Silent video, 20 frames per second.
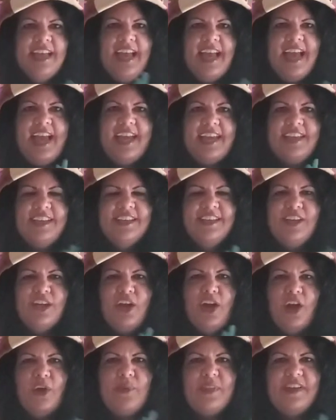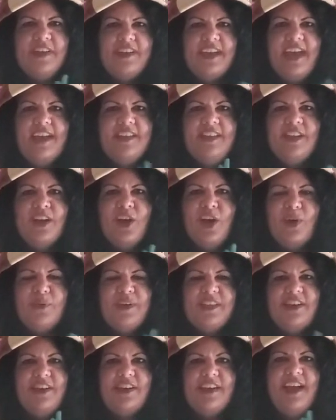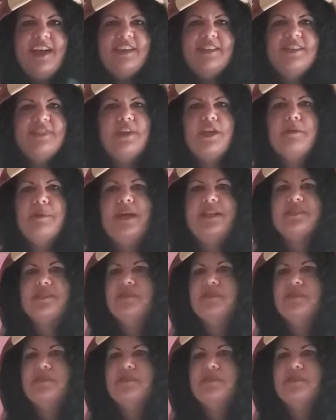hey, are we there yet? Are we there yet? Think about